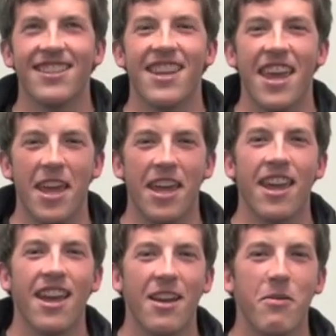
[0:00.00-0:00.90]

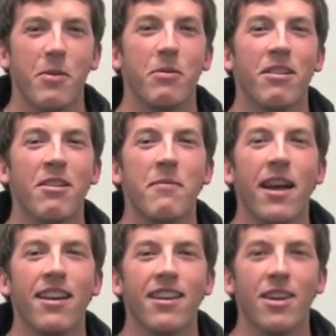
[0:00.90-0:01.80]
Today, we will learn
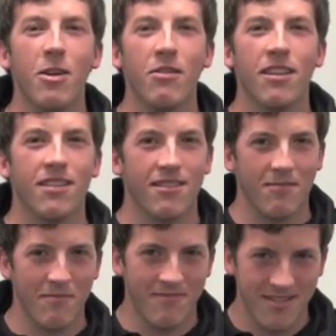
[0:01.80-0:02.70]
about
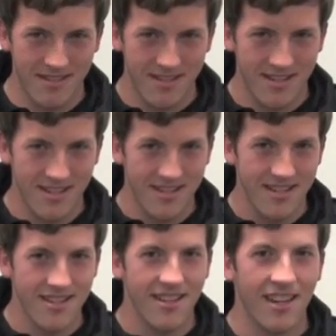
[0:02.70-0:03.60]
acutism
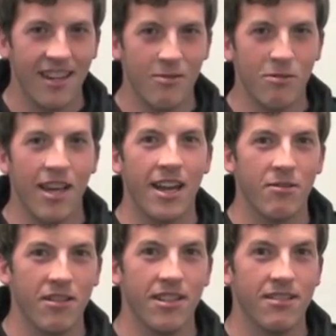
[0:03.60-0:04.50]
and
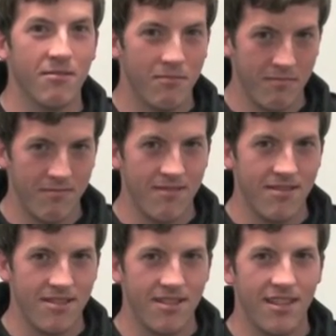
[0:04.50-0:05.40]
equilateralism
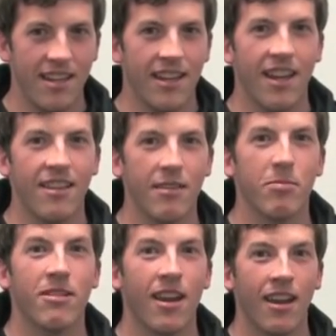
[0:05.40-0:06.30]
and how they
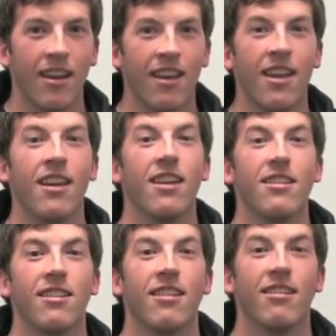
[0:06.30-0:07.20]
pertain
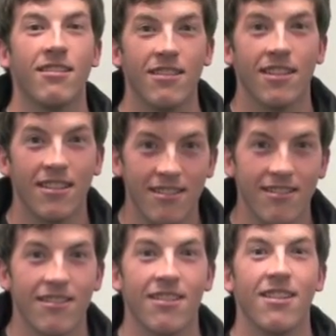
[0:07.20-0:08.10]
to the
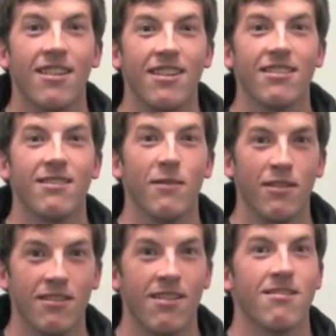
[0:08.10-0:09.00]
earliest
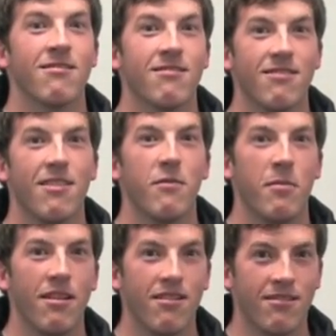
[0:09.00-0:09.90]
civilizations of
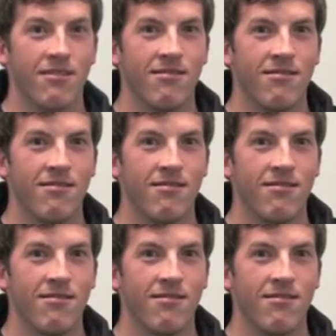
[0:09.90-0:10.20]
America.